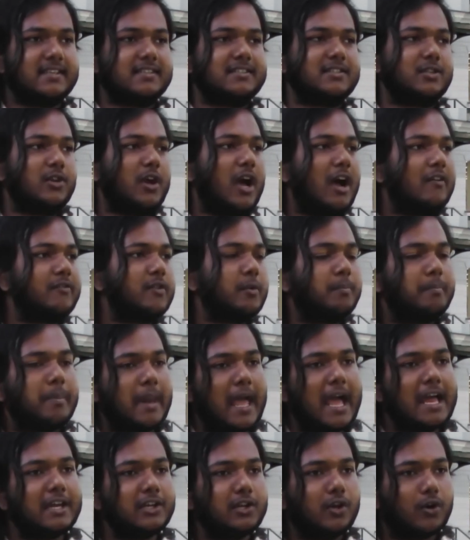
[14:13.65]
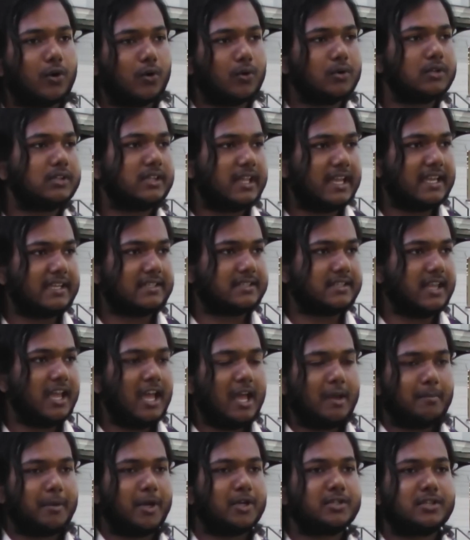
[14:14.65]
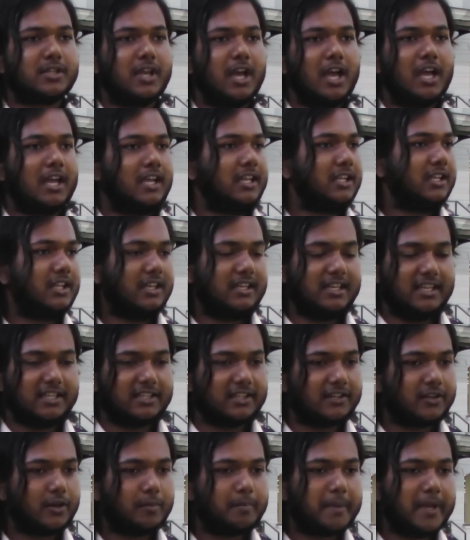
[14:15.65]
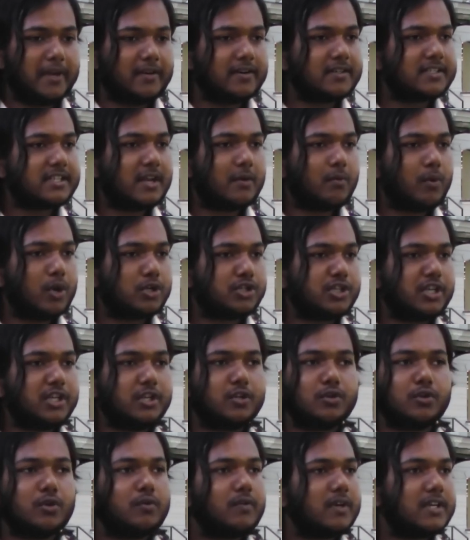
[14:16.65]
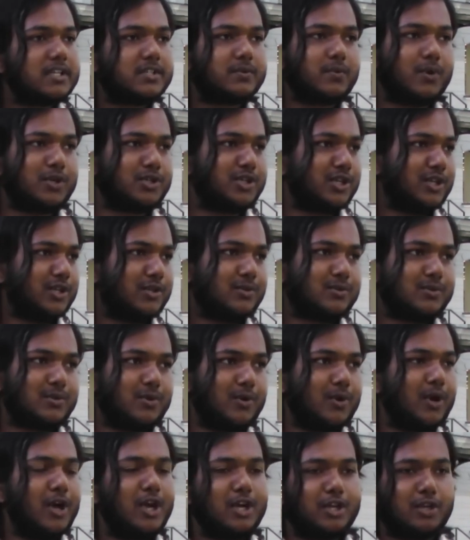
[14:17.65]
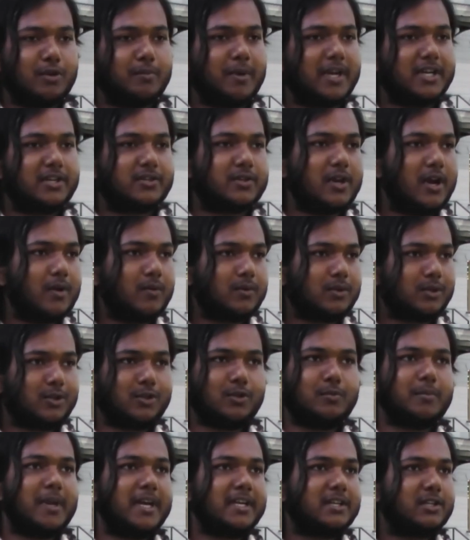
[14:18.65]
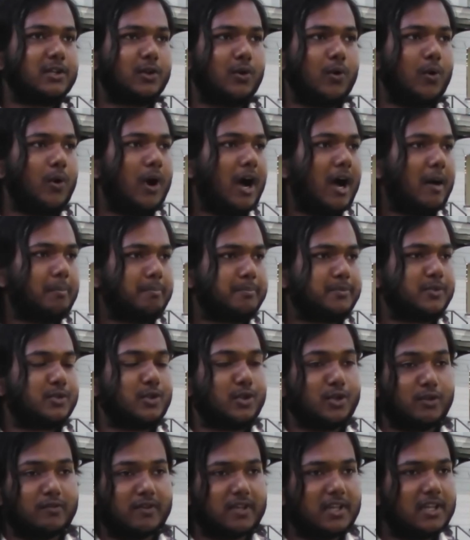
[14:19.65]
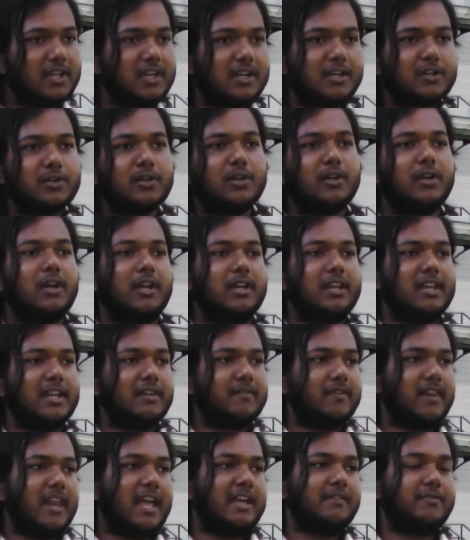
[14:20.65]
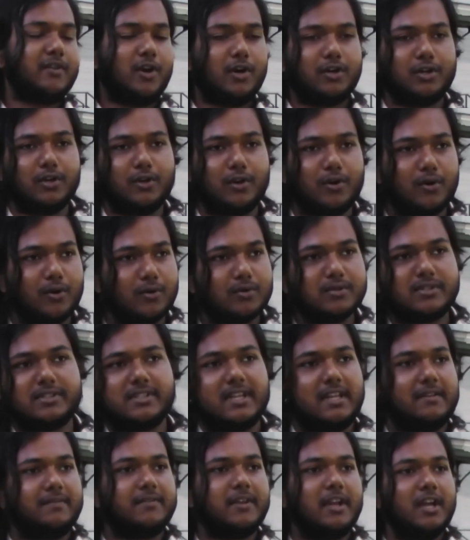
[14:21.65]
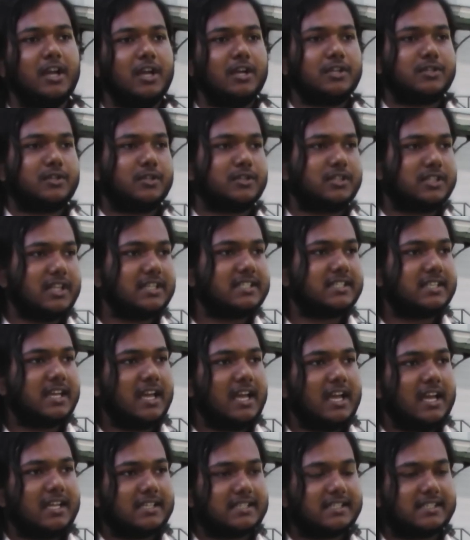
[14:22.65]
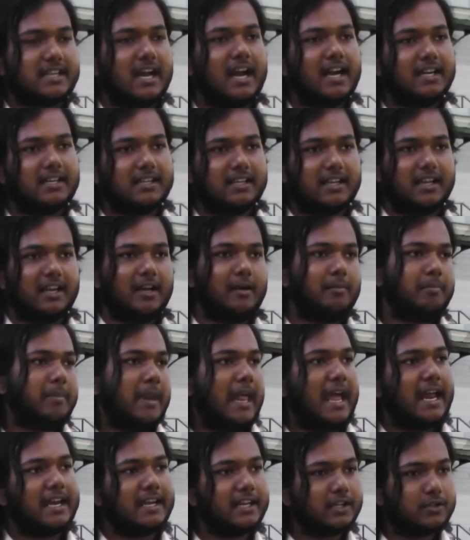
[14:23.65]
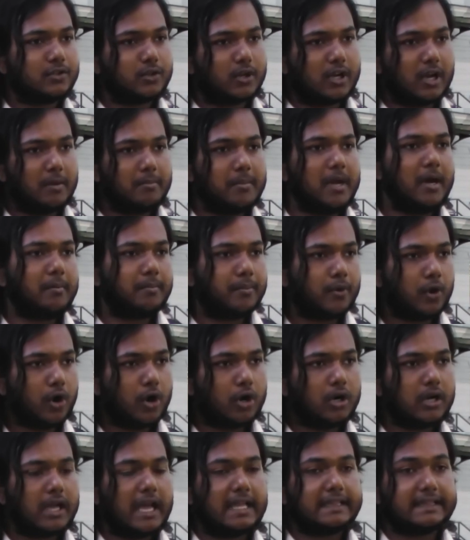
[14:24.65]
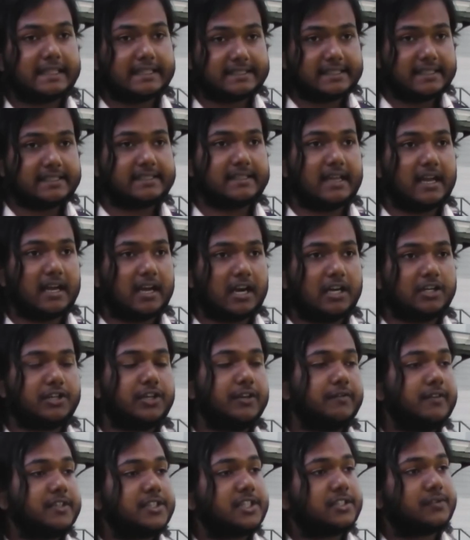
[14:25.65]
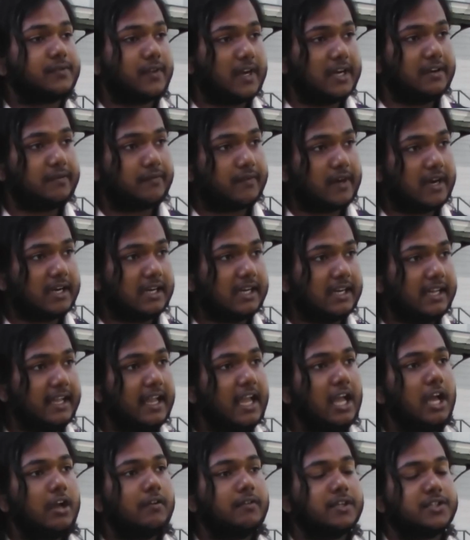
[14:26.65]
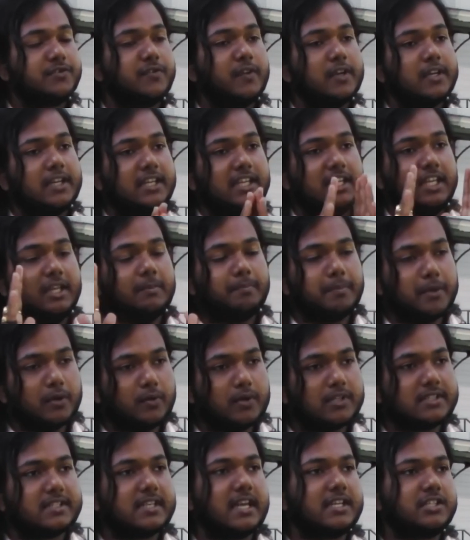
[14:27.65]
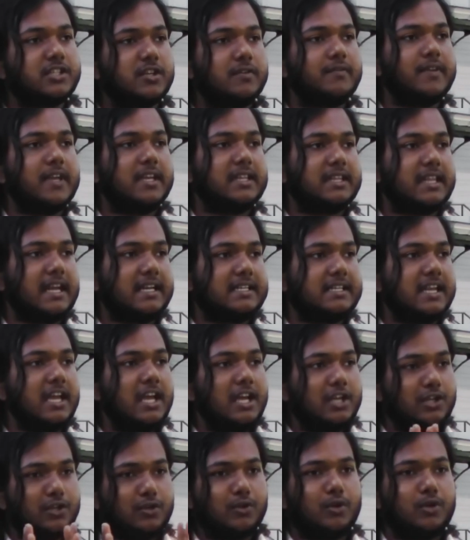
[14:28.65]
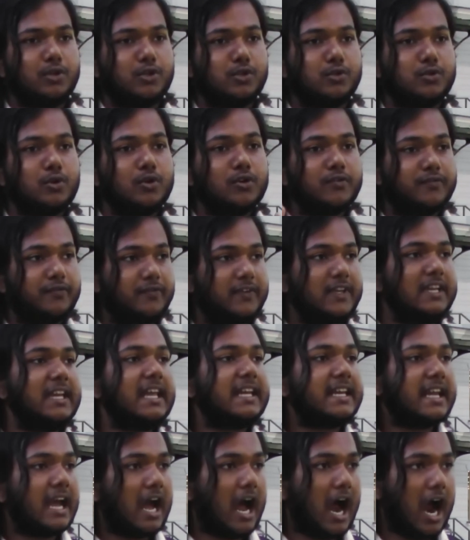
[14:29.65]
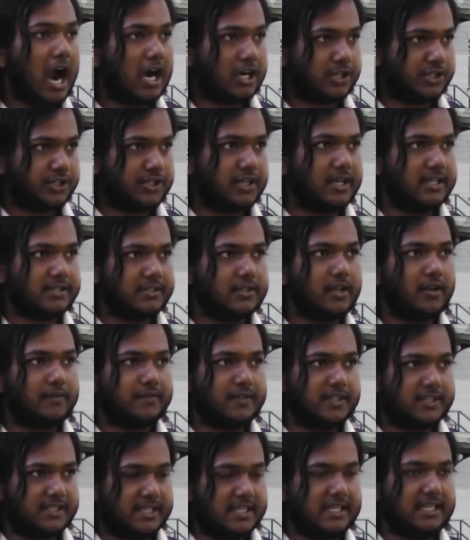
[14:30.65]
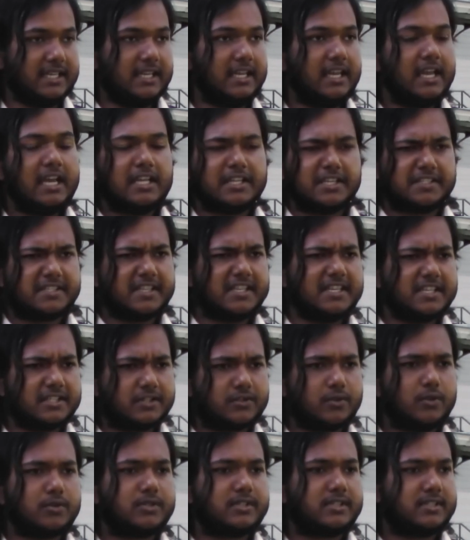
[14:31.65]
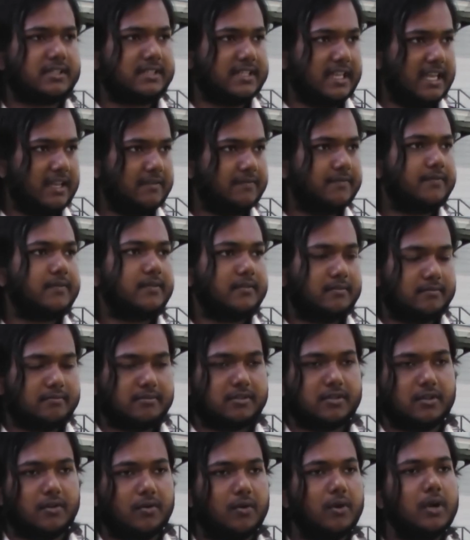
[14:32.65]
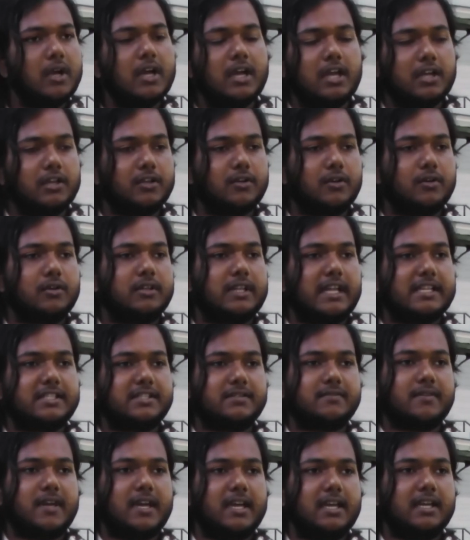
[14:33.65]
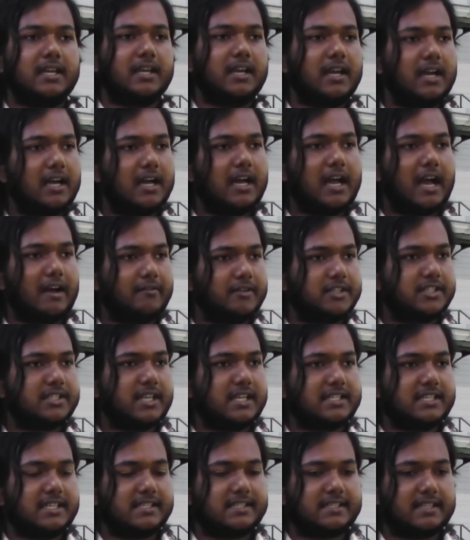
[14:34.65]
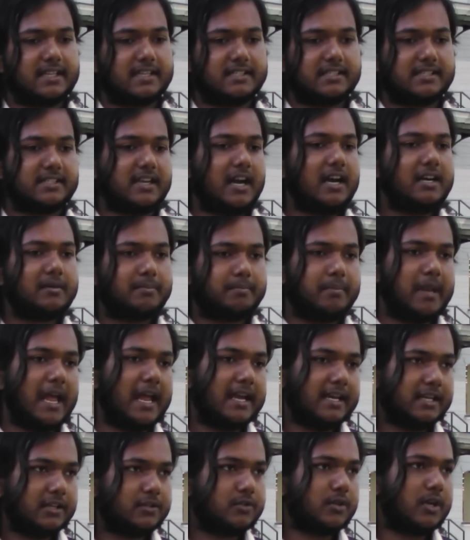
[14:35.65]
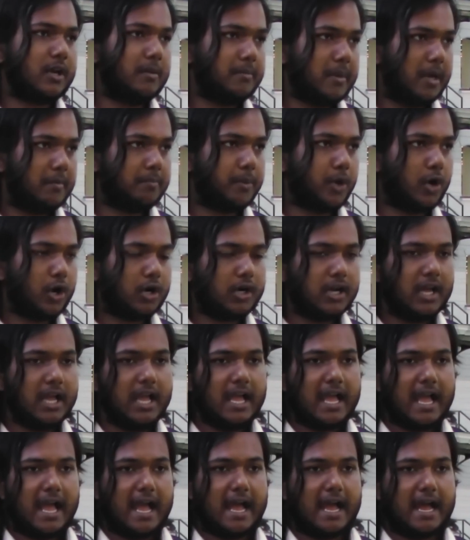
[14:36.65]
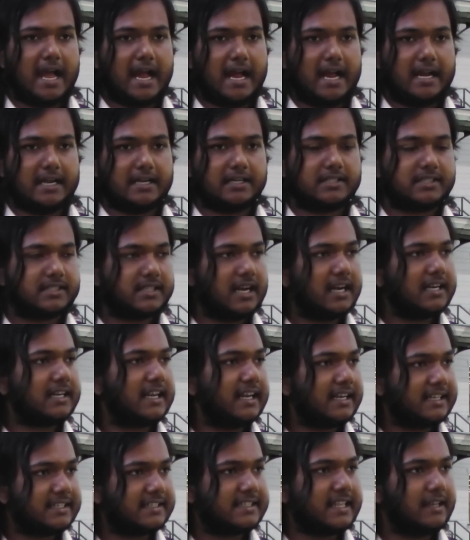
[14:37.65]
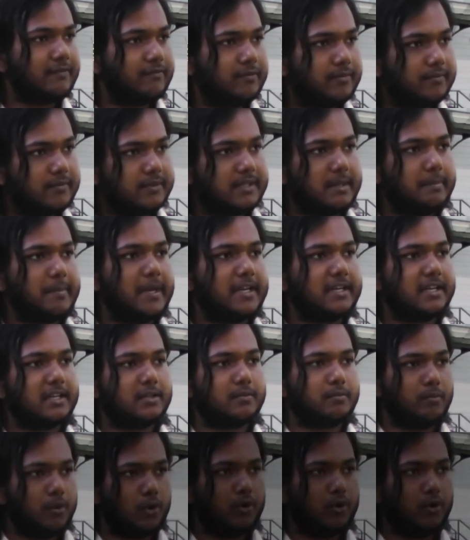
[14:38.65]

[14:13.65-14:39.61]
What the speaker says: You have to plan your own things, because neither your parents are watching you, no one is watching you. So you might drown, you might go up. So you will learn to live life on your own self. So just start planning to come abroad. And this is a country which is very friendly, which will keep you in such a way that you don't feel any harshness of the city. The city is so safe, so that's why I would suggest that start planning to come abroad and start getting self-dependent more.